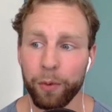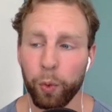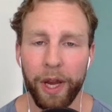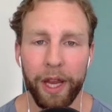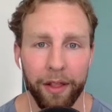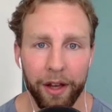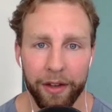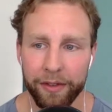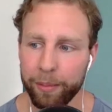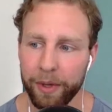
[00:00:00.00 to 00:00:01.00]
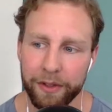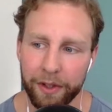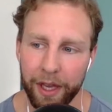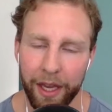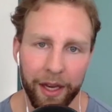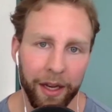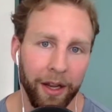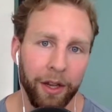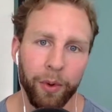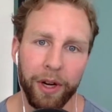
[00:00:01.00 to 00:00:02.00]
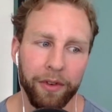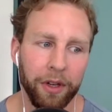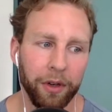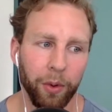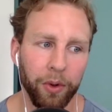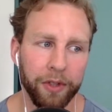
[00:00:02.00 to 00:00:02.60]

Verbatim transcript: weight loss and muscle gain, whatever your goals are,